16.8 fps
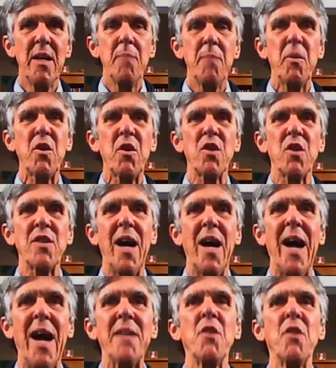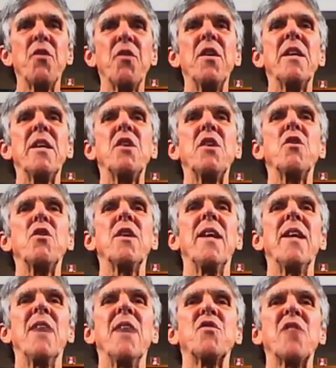Because I don't think you can
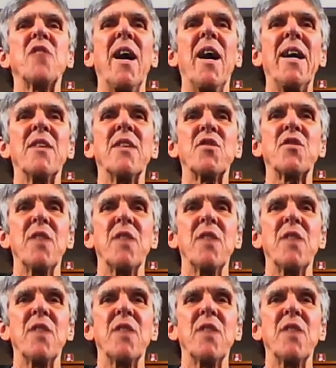have science